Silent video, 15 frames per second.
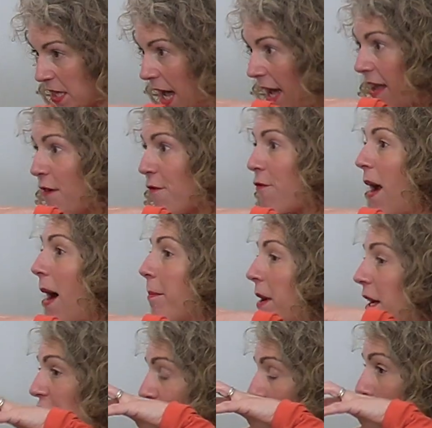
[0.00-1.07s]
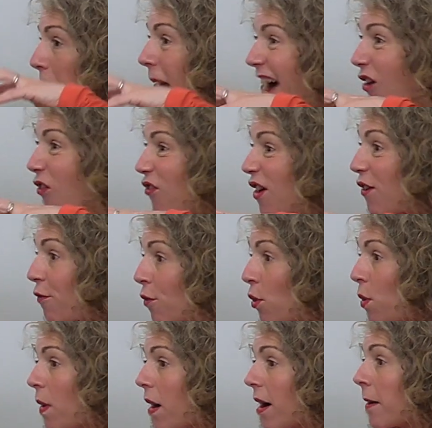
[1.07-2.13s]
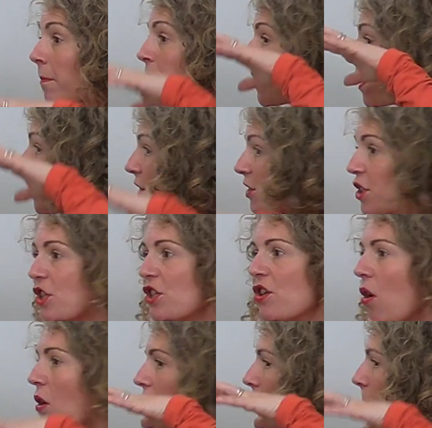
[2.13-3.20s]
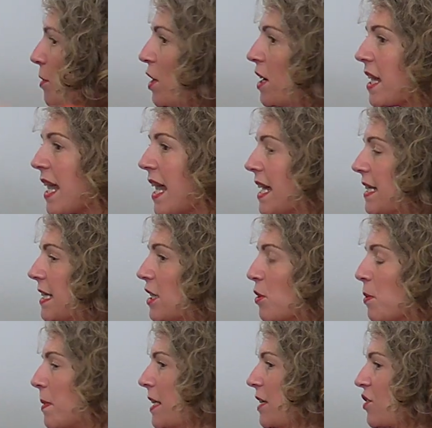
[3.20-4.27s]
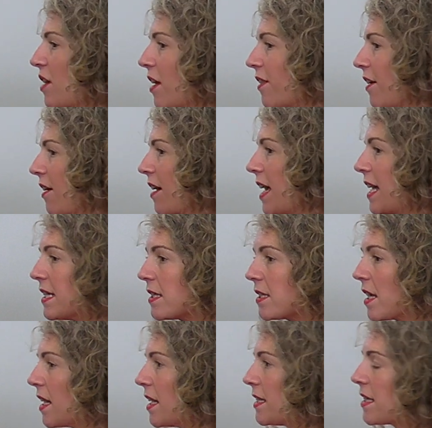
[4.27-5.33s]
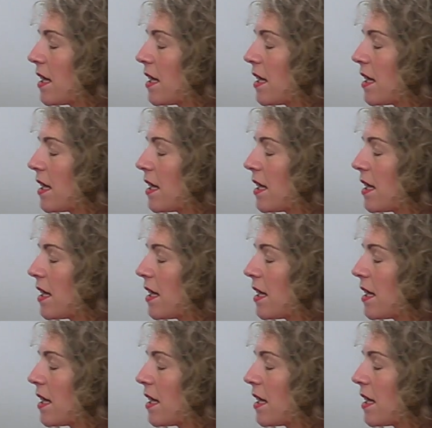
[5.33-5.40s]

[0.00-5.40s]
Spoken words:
diaphragm and your pelvic floor, they're just not communicating to each other. It's